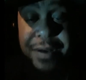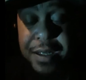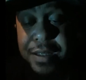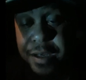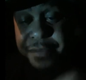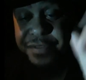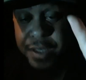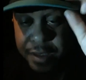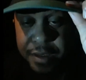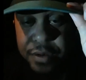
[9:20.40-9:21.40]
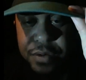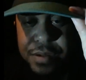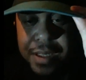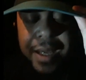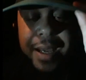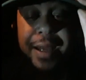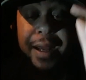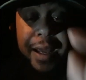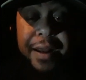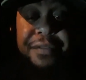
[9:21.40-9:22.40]
going to have Philadelphia
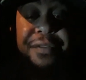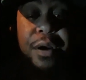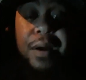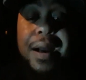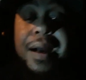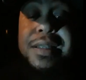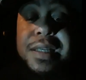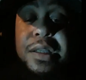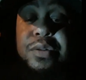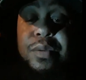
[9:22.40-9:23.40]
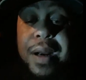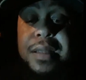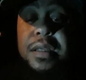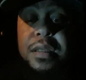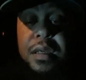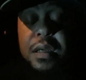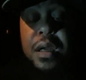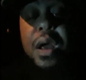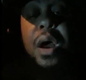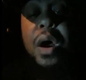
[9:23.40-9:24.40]
Eagles and NFL content throughout
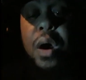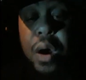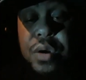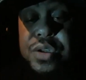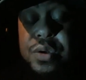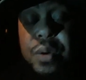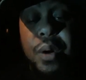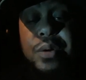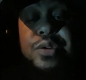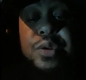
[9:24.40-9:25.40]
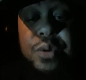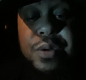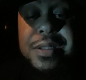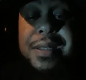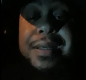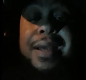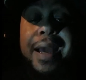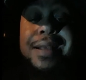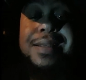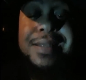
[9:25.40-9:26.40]
the year. Also, on
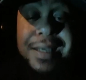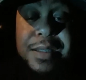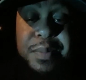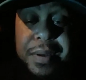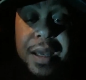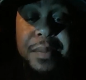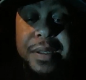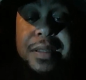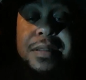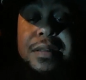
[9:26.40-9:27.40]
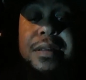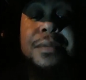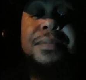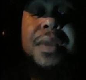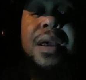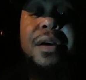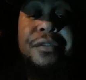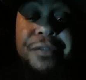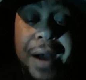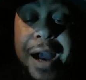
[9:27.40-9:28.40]
Tuesday at 6 p.m. Eastern,
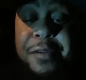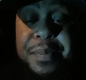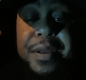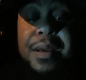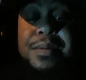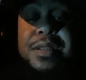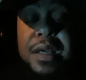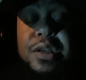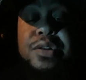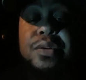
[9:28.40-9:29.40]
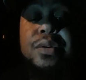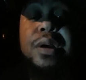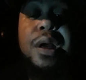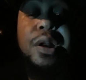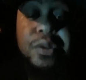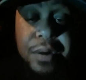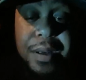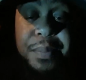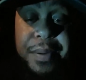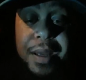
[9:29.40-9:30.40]
5 p.m. Central,
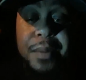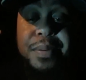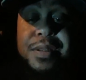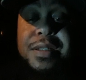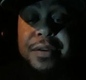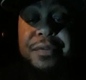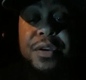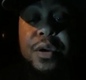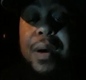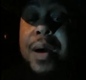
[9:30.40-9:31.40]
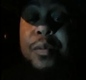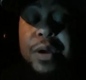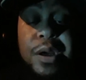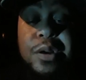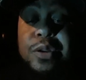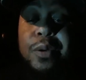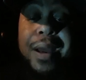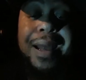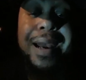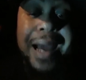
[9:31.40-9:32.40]
3 p.m. Pacific, yo, I will
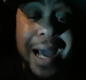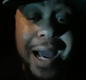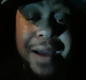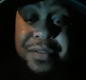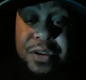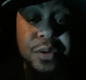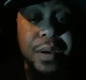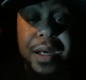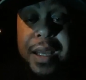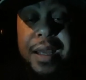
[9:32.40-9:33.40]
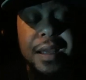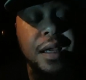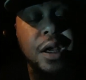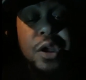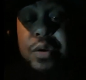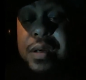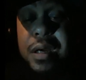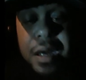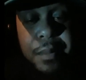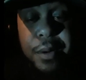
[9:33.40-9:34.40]
do a live Q&A.
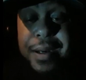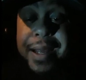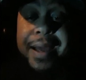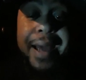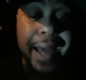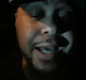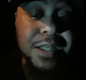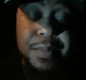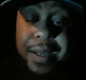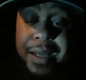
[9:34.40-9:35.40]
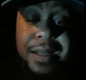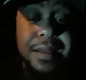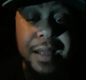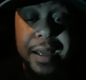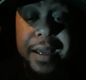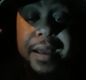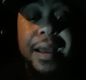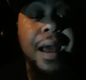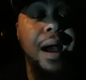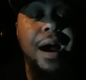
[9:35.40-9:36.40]
You can come on there, ask me
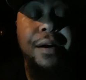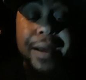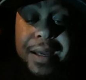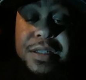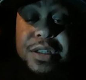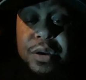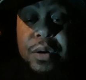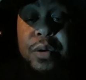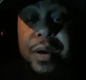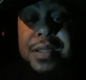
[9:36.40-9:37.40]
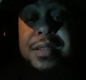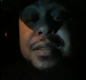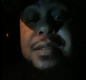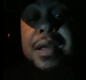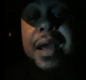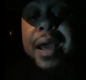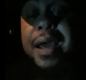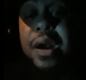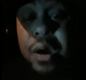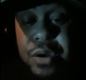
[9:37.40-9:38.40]
anything. I'll answer your questions
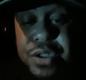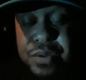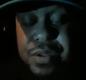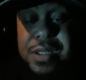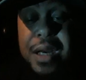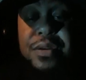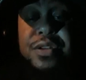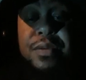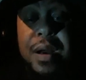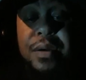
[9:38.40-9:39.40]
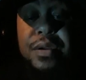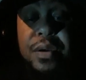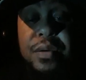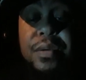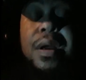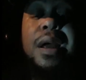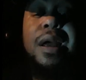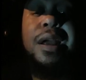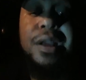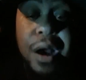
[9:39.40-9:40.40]
and also shout you out, yo.
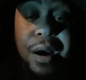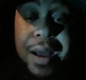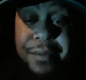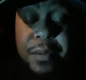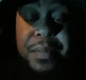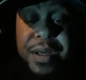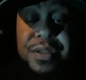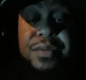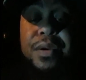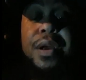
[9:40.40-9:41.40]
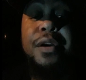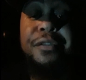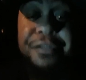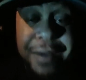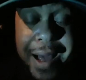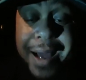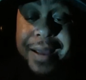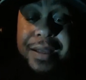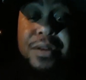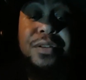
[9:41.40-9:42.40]
Y'all have a blessed one.
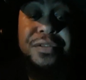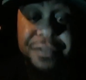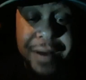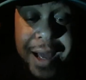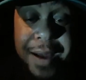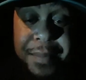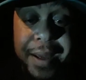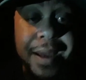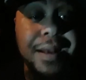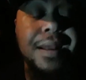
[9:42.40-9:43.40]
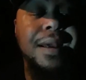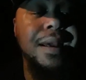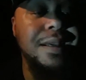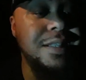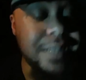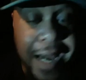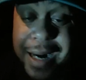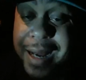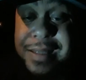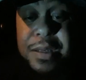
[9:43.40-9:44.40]
Fly, Eagles, fly, man.
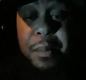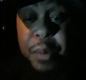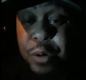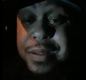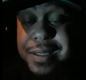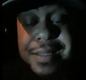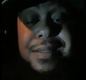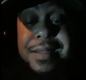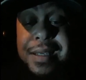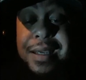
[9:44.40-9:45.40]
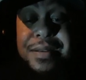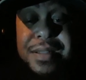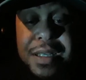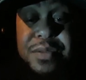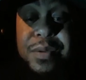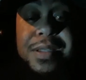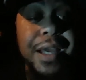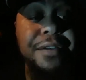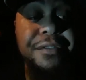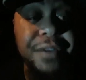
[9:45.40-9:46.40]
Shout out to both these teams. This was
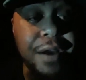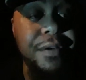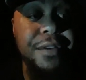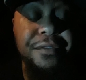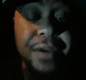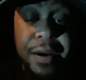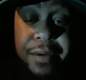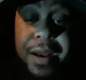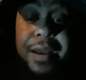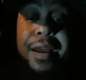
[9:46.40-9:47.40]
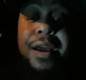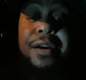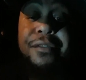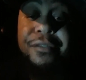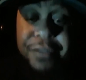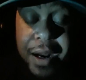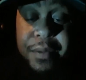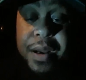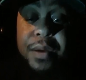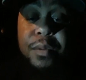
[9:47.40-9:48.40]
a very, very,
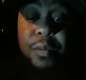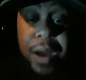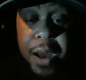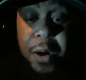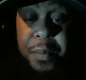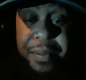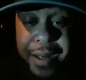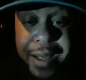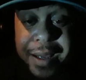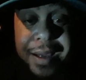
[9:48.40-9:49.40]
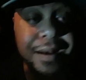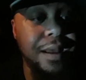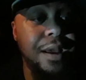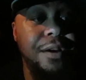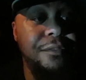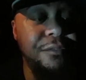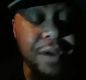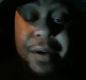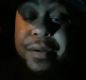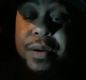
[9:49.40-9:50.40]
very well played,
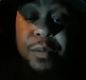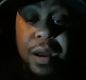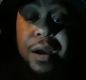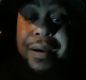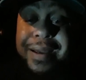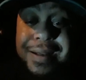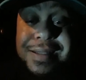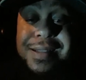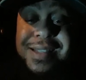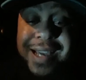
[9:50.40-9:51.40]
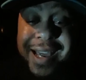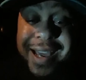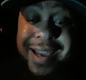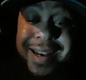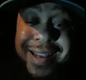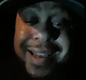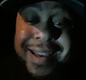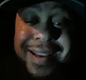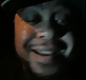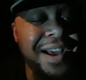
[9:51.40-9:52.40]
very well
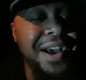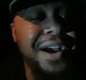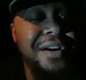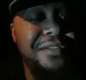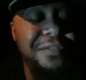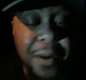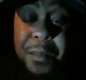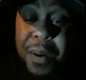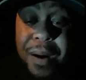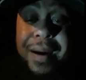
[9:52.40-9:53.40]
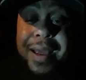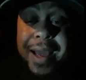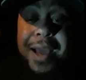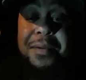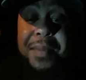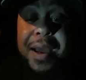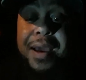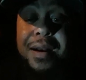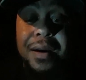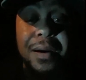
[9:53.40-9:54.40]
entertaining football game,
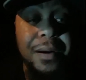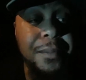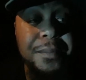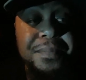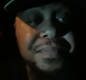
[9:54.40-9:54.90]
man.